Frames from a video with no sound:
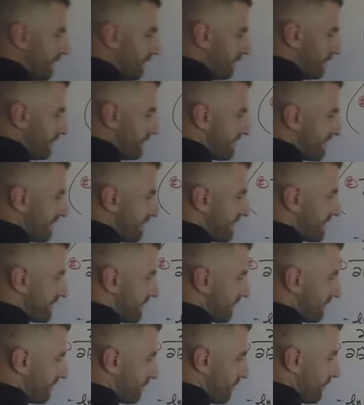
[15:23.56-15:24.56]
let's give
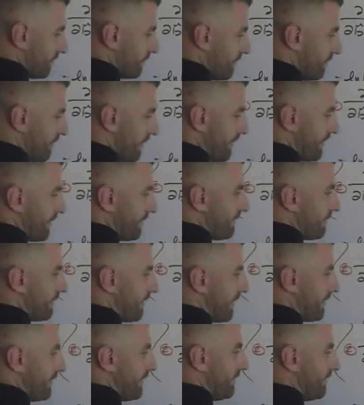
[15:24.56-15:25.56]
myself some more room. Now we can
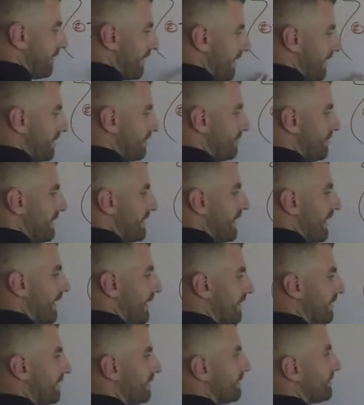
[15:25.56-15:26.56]
finally find b
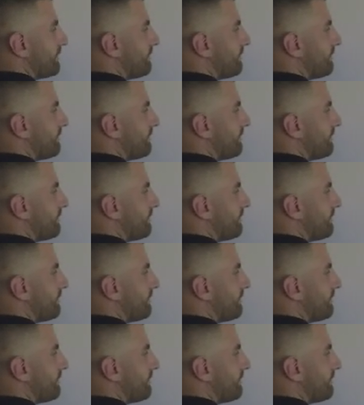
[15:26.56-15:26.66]
hat.